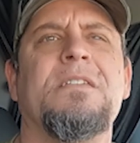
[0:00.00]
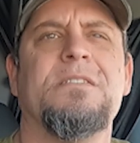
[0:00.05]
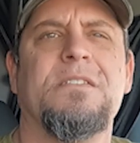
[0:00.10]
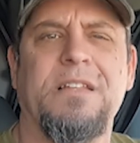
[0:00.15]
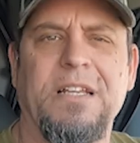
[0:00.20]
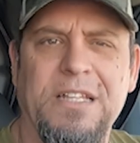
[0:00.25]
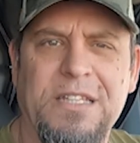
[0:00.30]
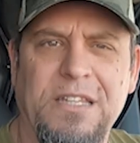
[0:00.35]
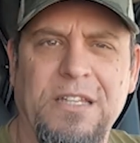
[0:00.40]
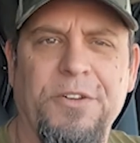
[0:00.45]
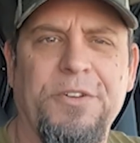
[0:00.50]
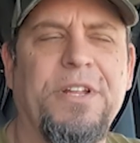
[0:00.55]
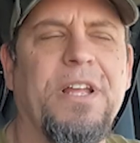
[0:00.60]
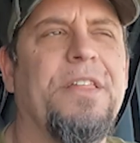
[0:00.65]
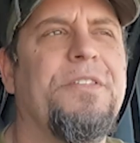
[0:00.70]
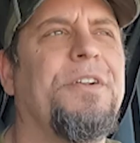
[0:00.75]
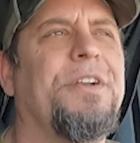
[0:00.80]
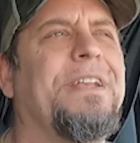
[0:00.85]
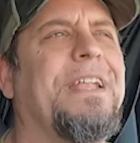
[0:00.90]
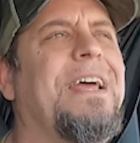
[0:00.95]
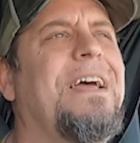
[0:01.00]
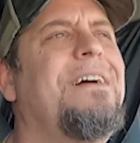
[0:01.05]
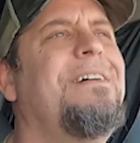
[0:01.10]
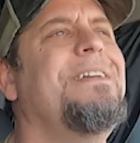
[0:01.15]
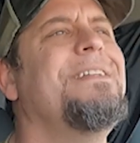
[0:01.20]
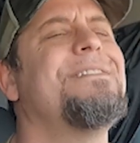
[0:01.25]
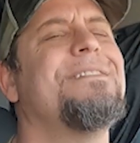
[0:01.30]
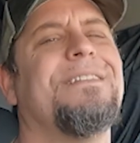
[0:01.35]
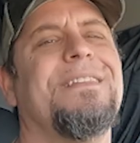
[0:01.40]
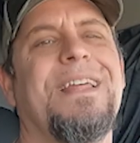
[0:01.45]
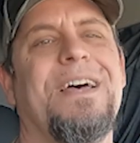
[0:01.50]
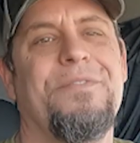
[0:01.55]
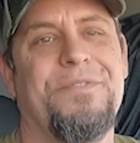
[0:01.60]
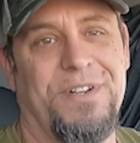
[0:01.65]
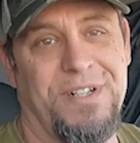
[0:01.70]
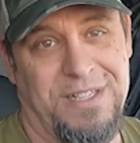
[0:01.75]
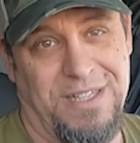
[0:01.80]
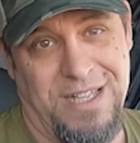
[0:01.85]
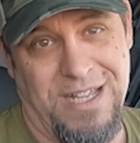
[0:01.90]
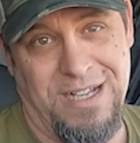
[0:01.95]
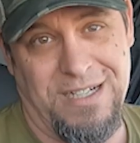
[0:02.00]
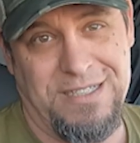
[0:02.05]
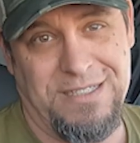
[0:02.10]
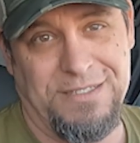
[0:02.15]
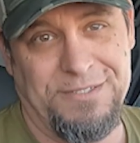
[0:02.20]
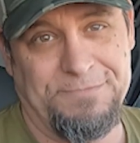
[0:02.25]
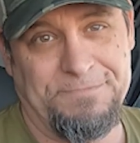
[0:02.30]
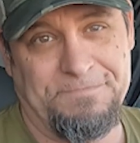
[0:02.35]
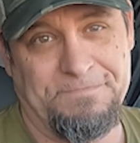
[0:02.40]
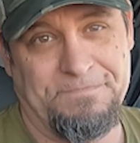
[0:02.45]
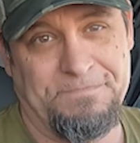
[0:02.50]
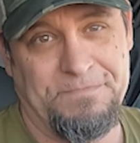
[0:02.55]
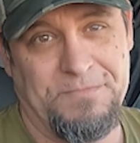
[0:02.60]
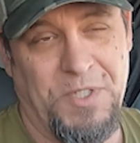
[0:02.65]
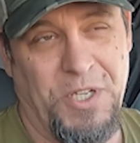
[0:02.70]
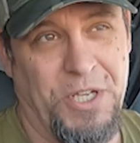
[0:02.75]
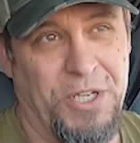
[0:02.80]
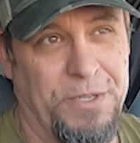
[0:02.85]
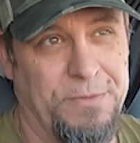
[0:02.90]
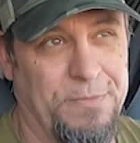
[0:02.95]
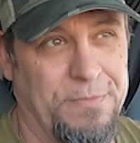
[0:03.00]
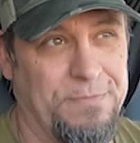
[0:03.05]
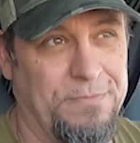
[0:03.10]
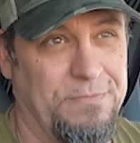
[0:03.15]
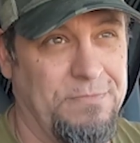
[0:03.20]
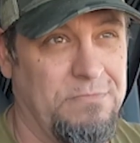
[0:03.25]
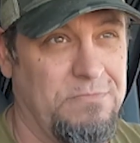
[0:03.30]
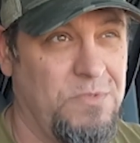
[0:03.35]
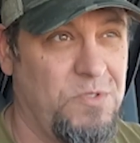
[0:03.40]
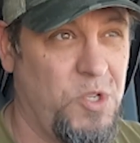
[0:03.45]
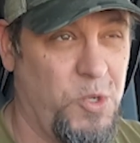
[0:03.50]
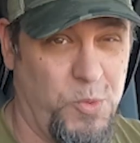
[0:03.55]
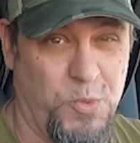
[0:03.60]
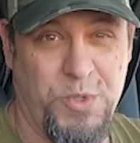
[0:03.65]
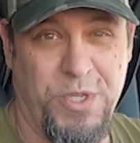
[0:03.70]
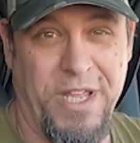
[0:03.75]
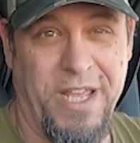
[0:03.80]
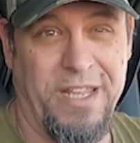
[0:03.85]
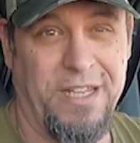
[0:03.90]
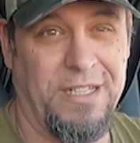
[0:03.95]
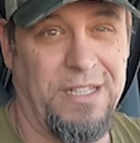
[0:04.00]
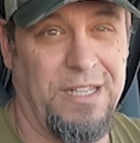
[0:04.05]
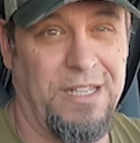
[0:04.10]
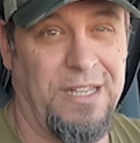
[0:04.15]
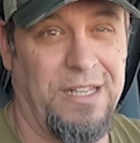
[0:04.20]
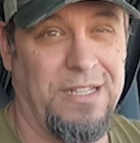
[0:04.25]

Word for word: So they get the load together. Now it's 11 o'clock on Tuesday.